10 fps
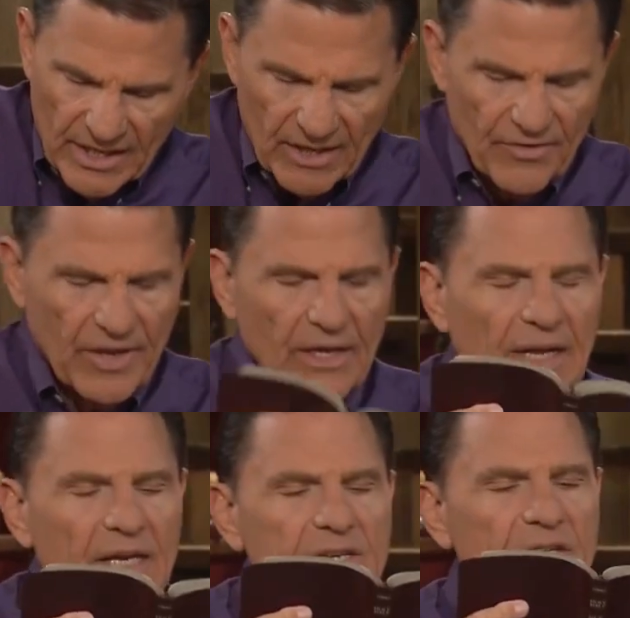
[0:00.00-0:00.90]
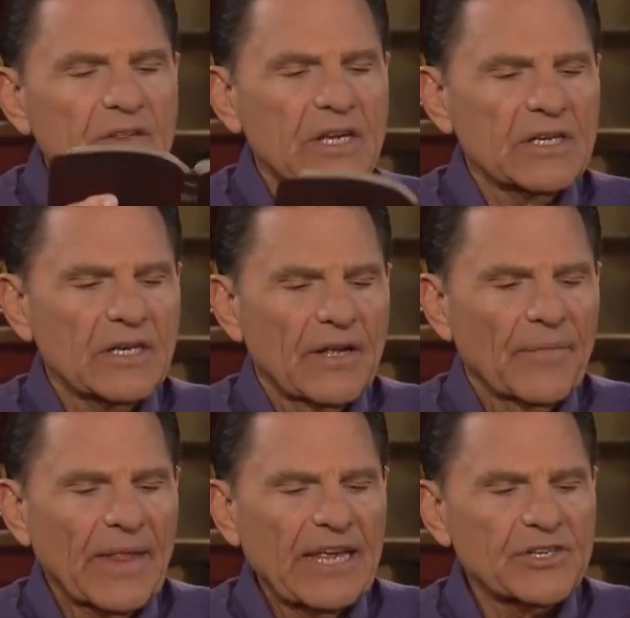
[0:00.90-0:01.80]
now. Now, listen to this.
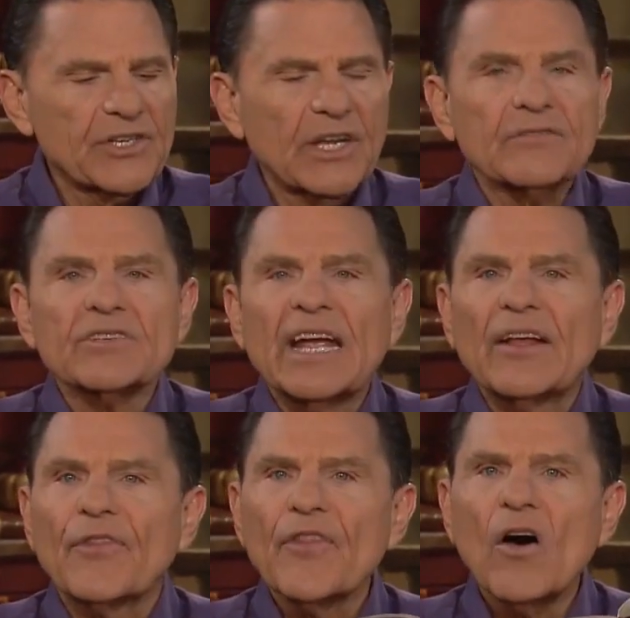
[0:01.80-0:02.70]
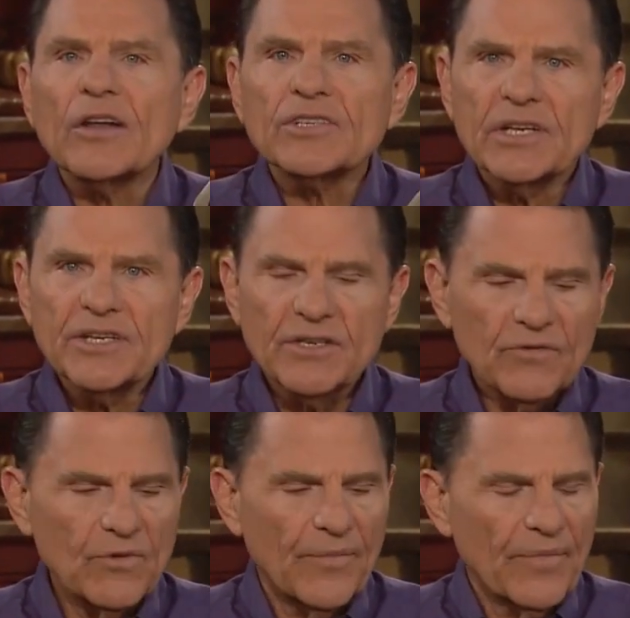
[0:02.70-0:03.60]
Instead of saying thoughts, listen to
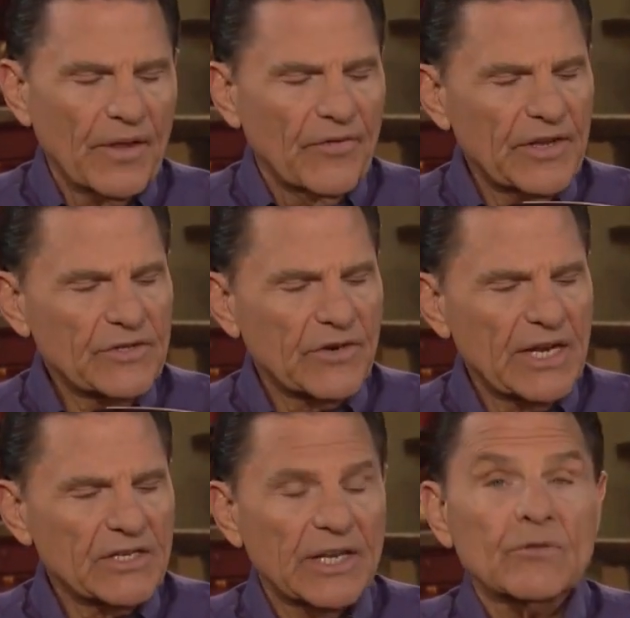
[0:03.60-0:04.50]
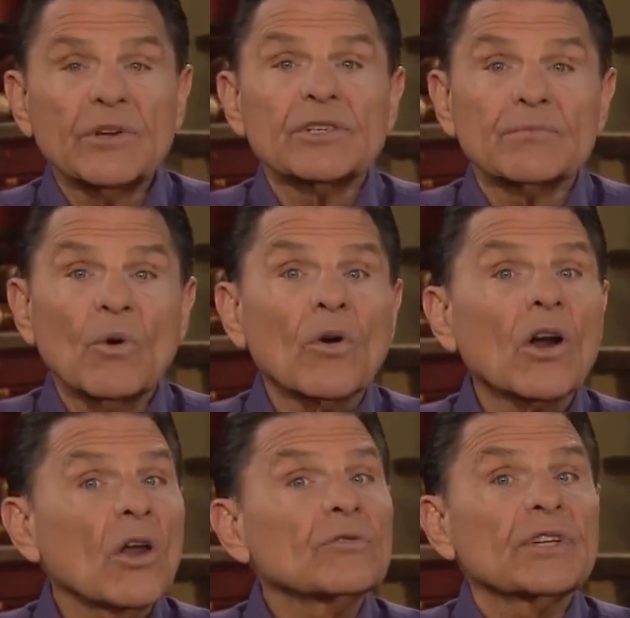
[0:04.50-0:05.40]
what this translated, which is more
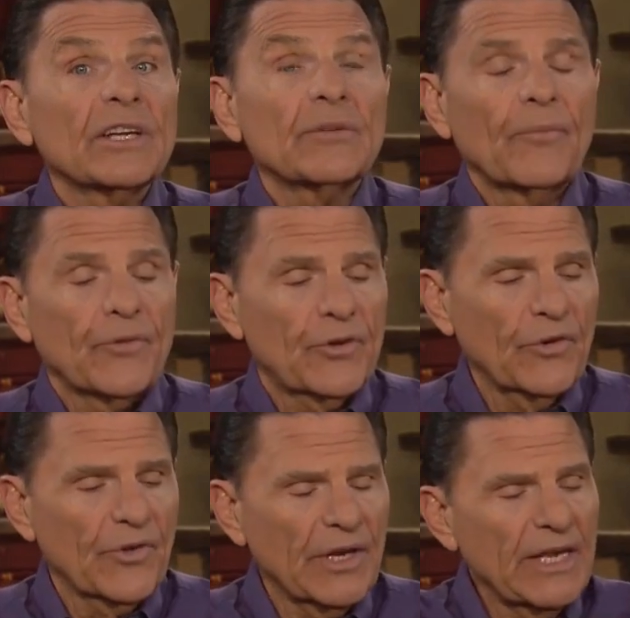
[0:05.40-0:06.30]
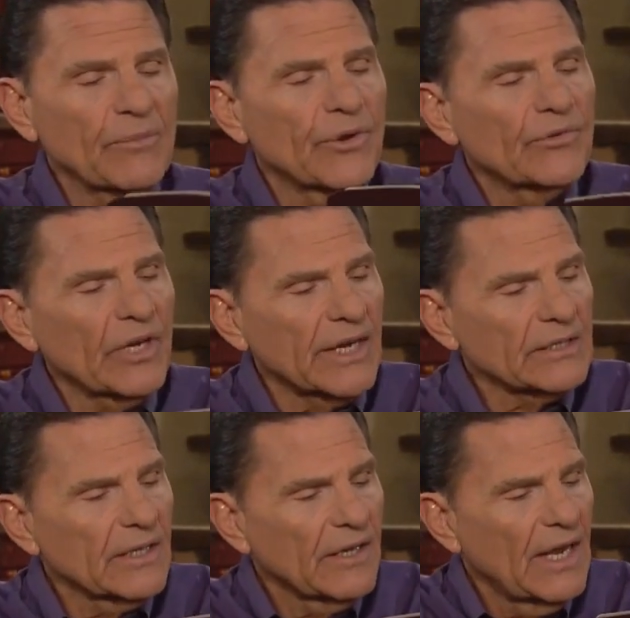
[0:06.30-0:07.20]
closely to the Hebrew text.